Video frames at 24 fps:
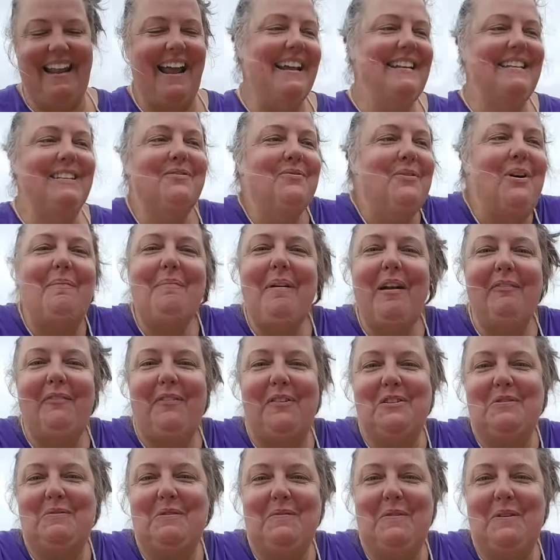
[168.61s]
I didn't want my
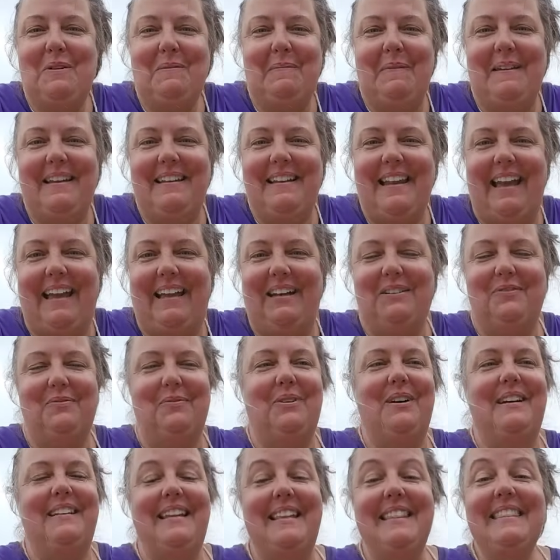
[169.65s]
first review to be a negative
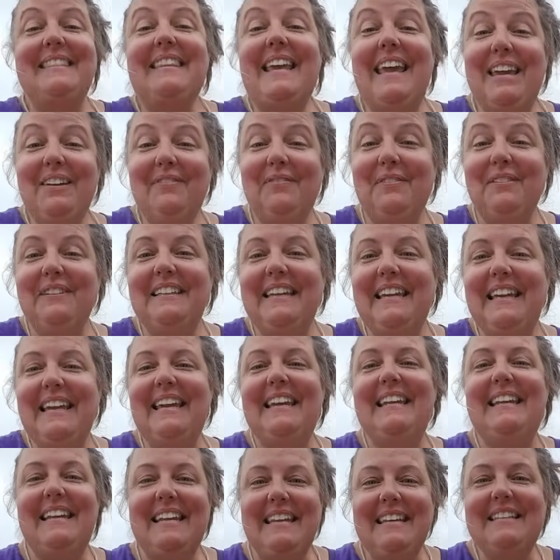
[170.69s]
one. And thankfully
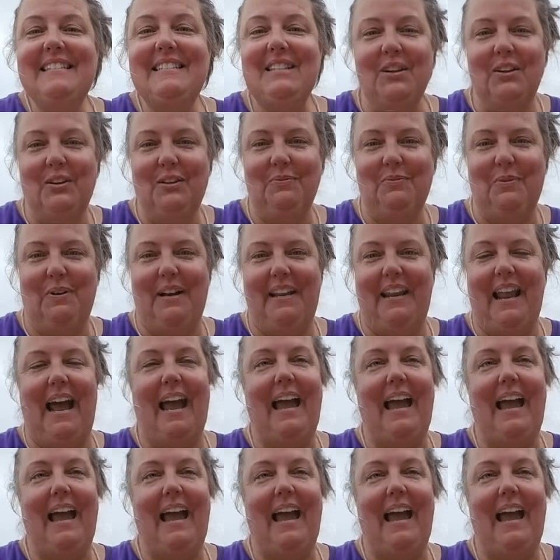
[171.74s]
it it is a good one.